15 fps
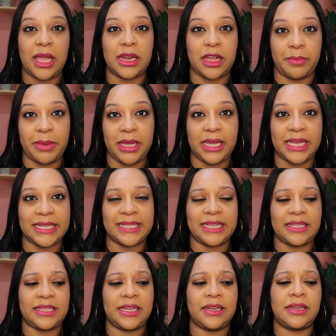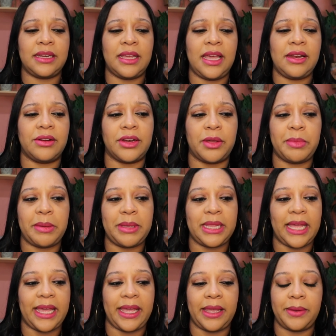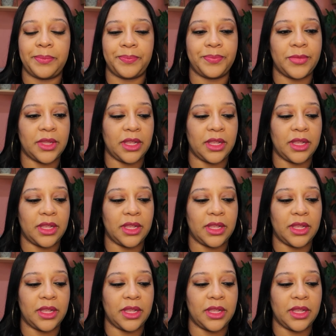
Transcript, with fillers: And I've been consistent, I don't know, maybe like